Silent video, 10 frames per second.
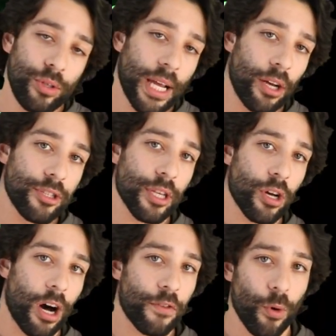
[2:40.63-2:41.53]
hotels, the
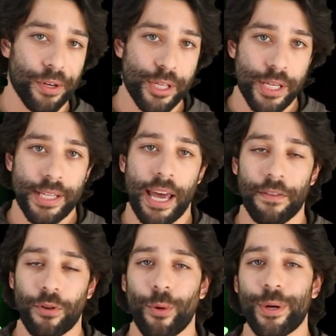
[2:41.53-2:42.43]
golf courses, and
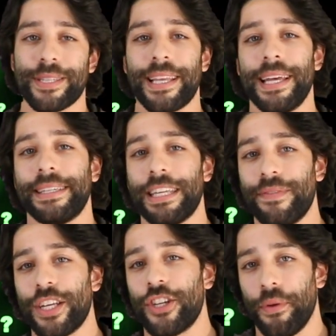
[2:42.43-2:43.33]
of course the hit T
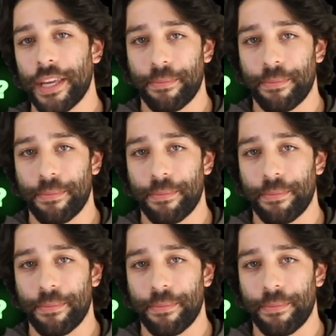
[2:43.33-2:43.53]
V show The